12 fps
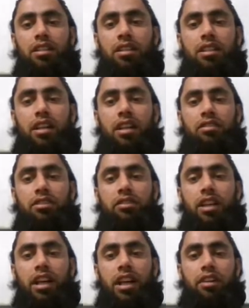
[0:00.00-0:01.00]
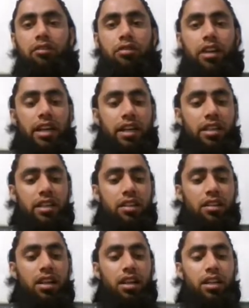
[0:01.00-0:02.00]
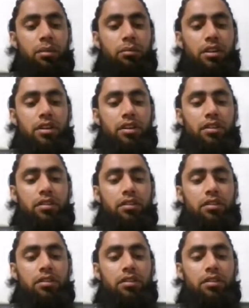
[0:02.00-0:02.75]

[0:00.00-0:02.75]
Then after we have to add the card number,